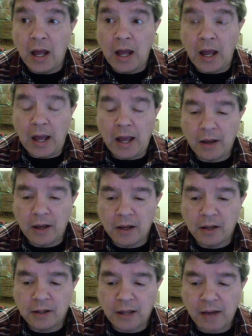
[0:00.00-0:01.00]

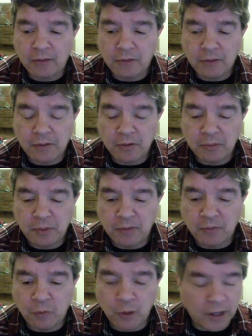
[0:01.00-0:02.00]
After that, I was paid
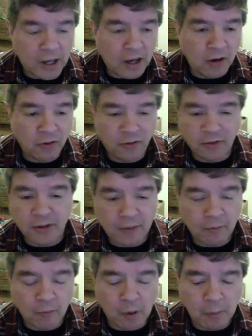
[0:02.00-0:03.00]
$40 and then
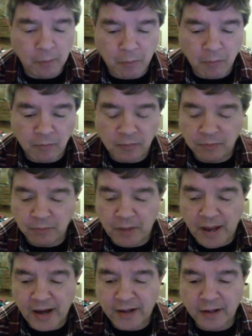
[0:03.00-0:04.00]
went
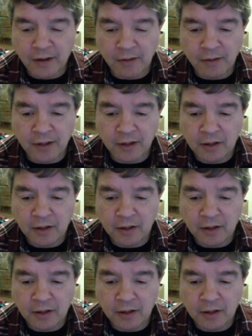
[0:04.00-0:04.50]
back and everything,